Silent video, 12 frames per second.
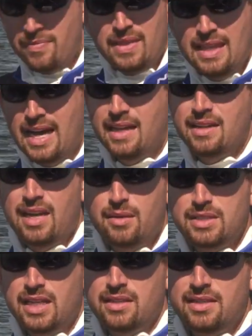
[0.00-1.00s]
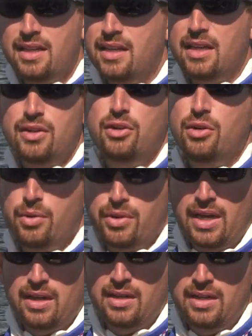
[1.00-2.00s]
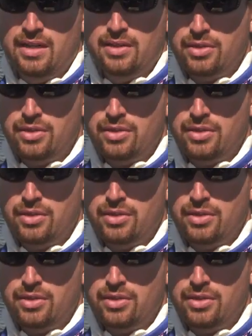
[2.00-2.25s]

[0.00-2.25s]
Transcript: Nine times out of 10, I do it without any